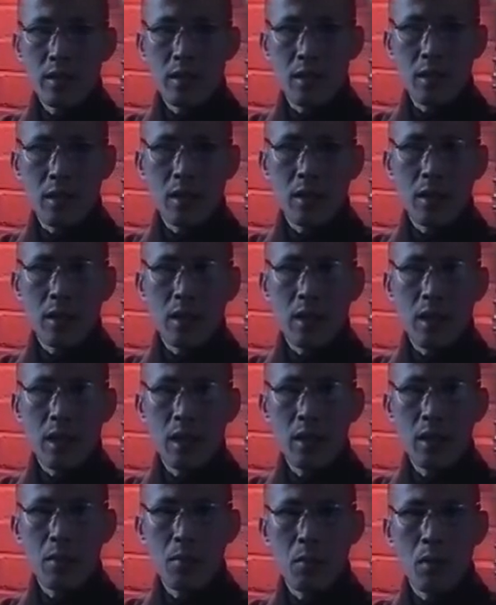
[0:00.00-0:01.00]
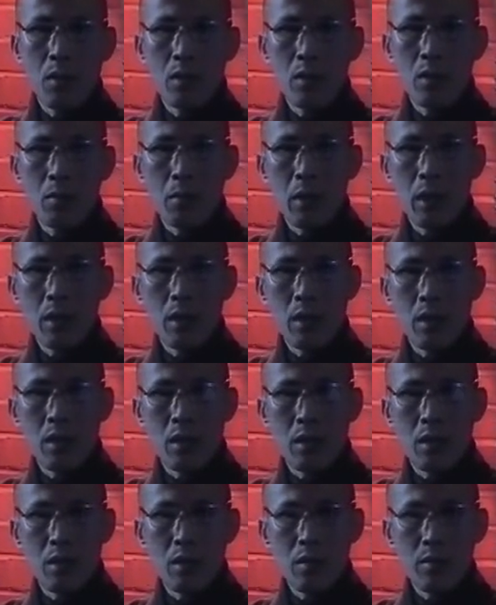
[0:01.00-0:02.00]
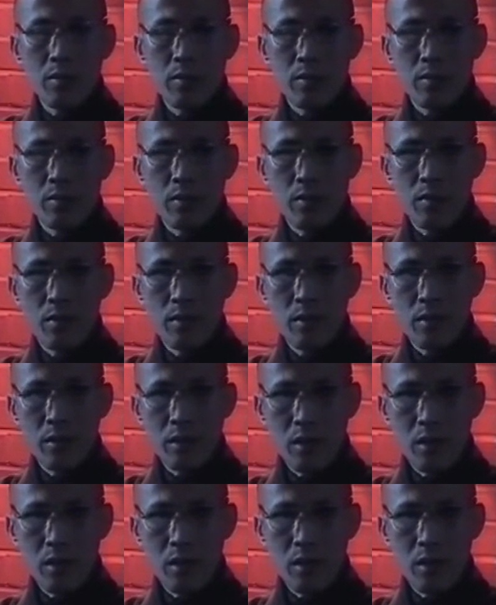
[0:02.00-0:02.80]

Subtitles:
the scientific and the medical